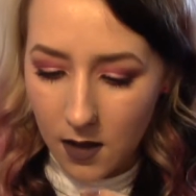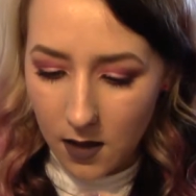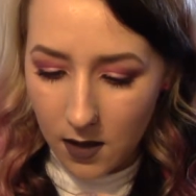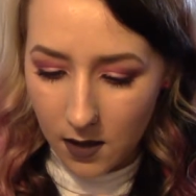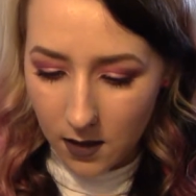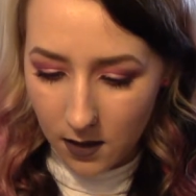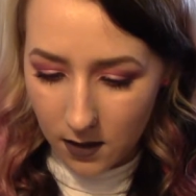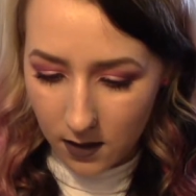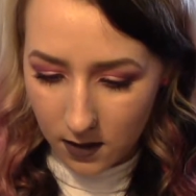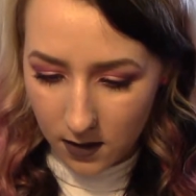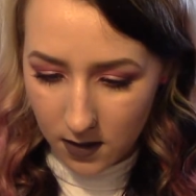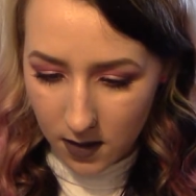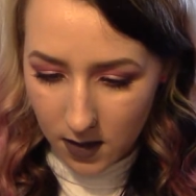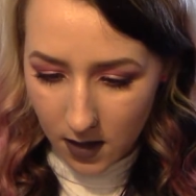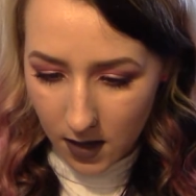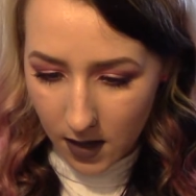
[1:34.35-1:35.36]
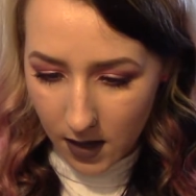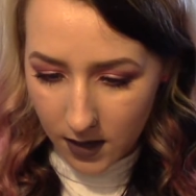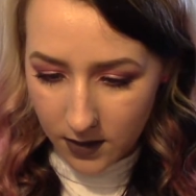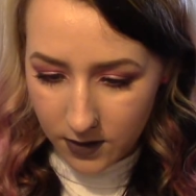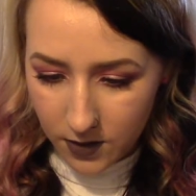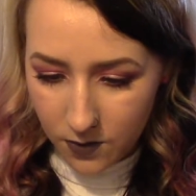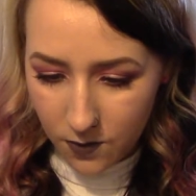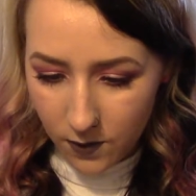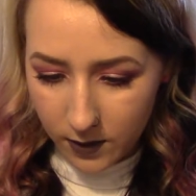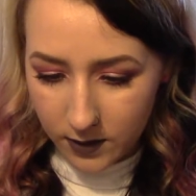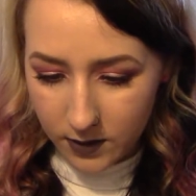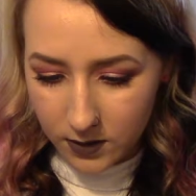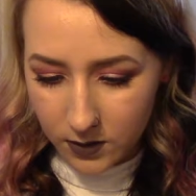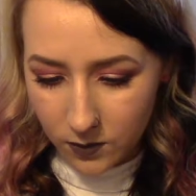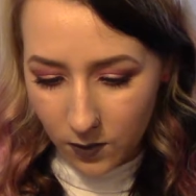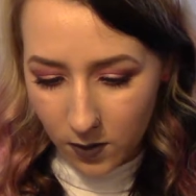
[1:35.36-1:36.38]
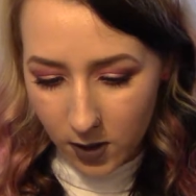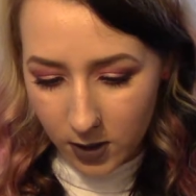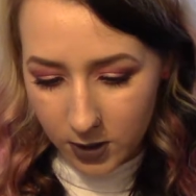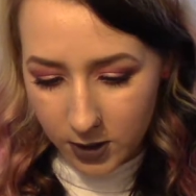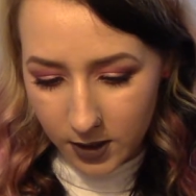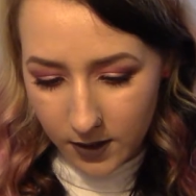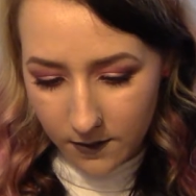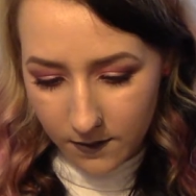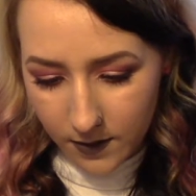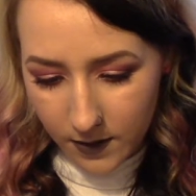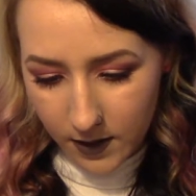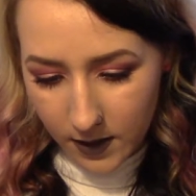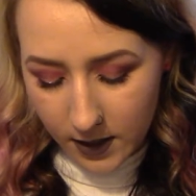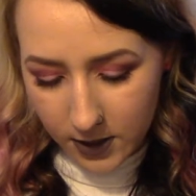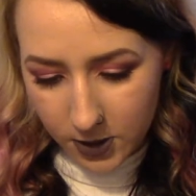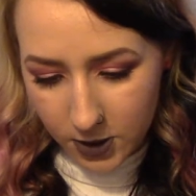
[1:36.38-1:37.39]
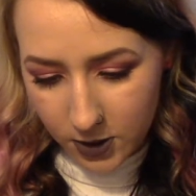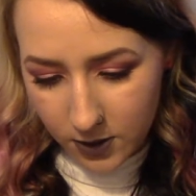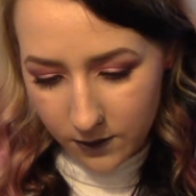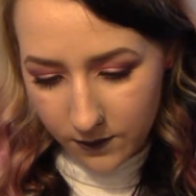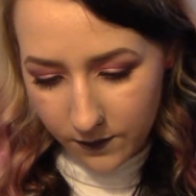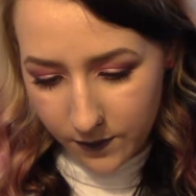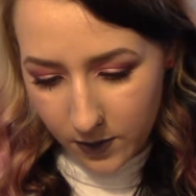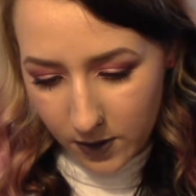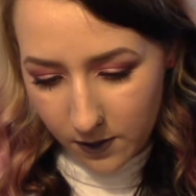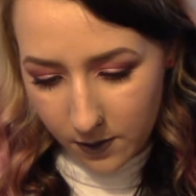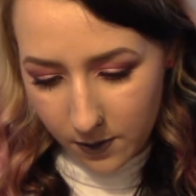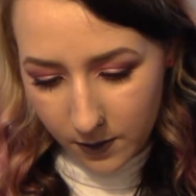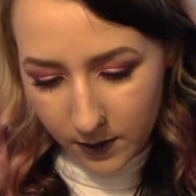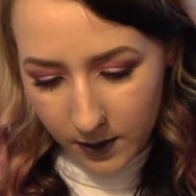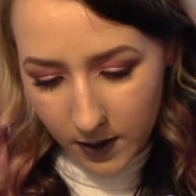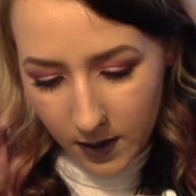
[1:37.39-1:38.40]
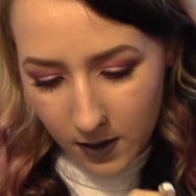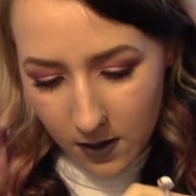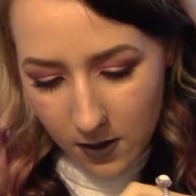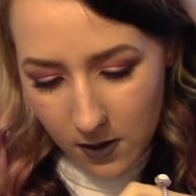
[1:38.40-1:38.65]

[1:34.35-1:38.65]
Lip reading: I do want to swatch it, but I should have probably